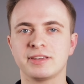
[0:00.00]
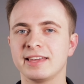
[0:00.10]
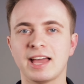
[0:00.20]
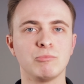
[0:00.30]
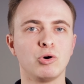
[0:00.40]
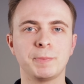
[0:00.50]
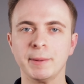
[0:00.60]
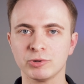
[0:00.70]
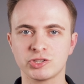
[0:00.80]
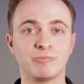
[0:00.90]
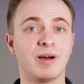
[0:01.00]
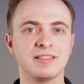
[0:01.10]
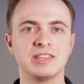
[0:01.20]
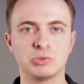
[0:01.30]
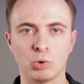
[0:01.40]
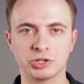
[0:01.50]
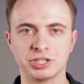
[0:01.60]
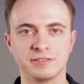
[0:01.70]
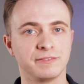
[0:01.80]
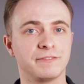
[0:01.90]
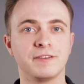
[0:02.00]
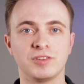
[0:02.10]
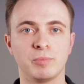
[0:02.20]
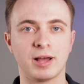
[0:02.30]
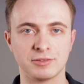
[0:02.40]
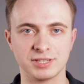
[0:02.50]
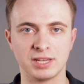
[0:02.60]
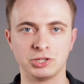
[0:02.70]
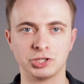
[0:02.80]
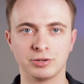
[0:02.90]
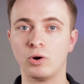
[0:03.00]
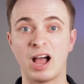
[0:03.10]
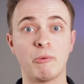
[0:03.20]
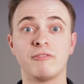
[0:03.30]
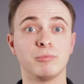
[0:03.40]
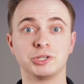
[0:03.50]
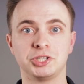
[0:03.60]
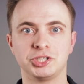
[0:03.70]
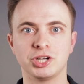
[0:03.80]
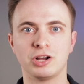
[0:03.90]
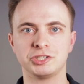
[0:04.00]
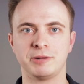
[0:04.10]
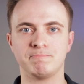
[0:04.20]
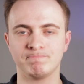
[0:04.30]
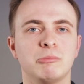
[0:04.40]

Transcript: you can get more people to buy these watches for £50 each, or however much you're charging.